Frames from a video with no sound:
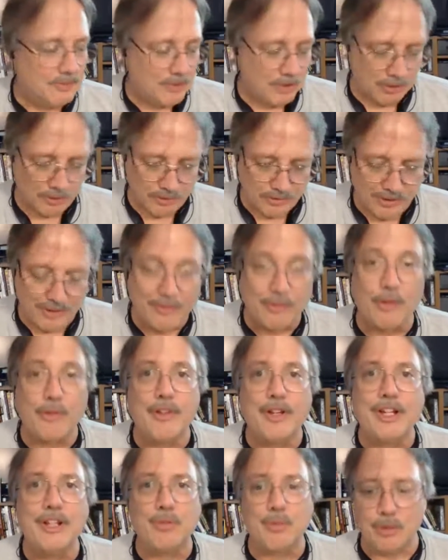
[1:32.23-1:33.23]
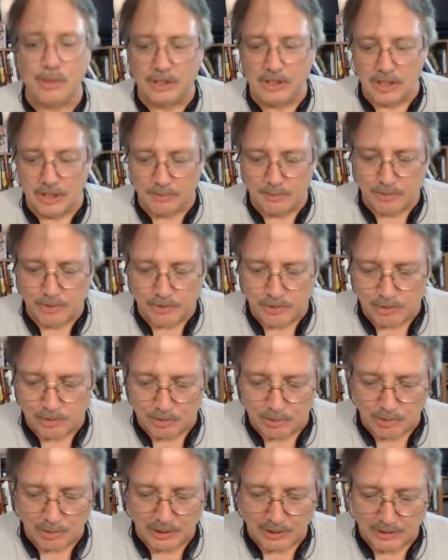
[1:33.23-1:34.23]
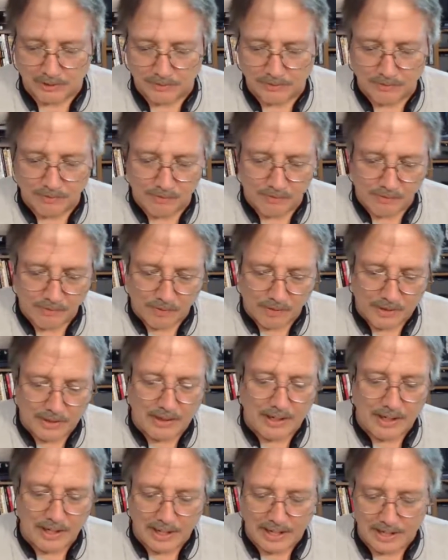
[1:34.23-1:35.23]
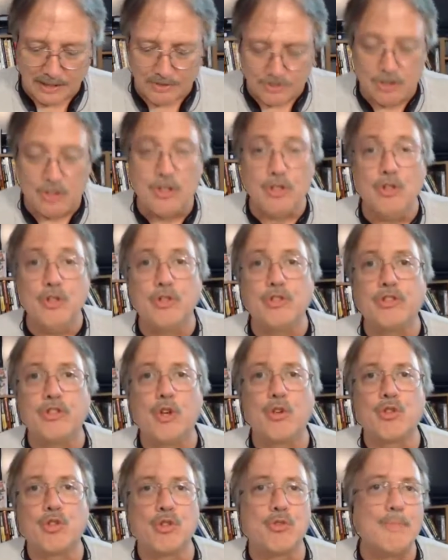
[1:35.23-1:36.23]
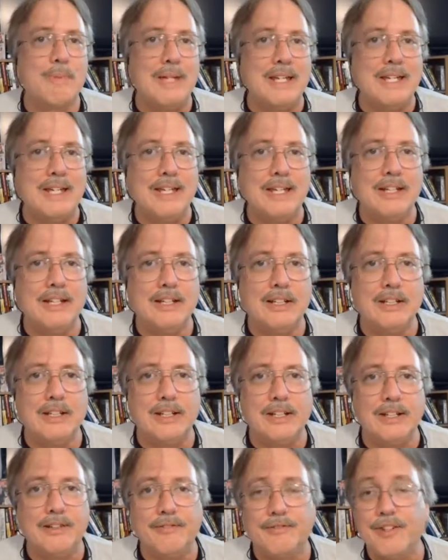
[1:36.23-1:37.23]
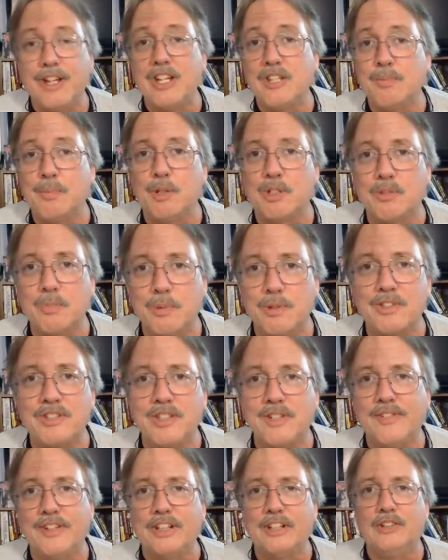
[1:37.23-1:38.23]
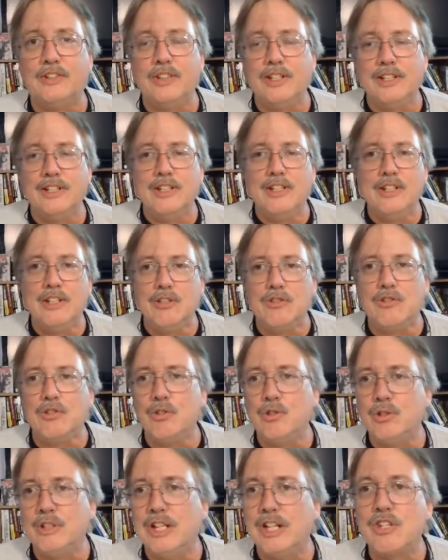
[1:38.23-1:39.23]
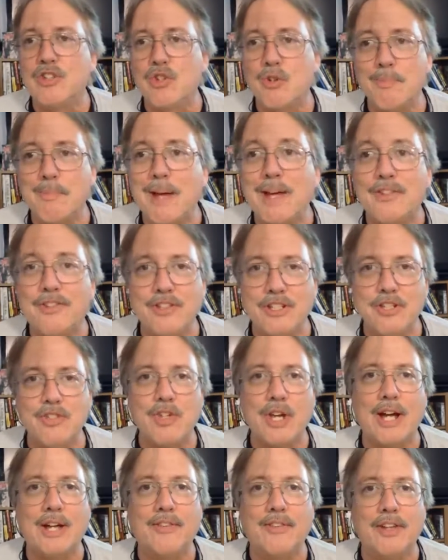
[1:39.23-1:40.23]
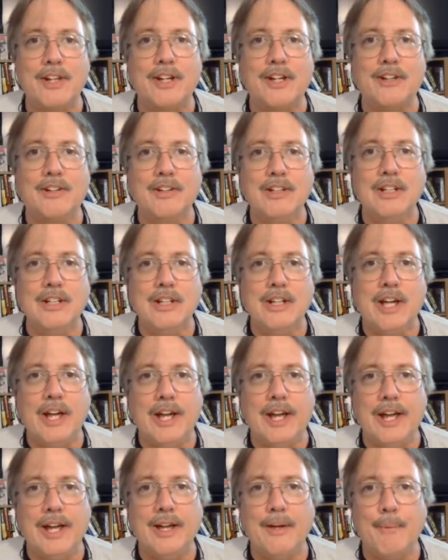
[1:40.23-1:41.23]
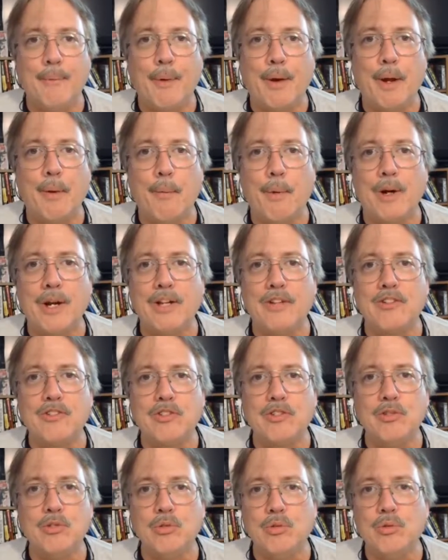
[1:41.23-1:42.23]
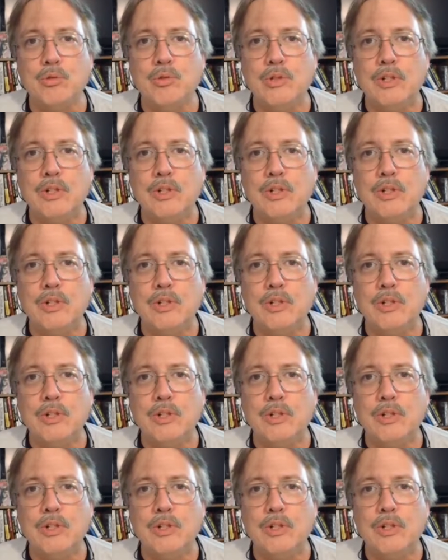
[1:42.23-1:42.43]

several things when it comes to how to use social media and Facebook specifically to get your message out there. And what I wanted to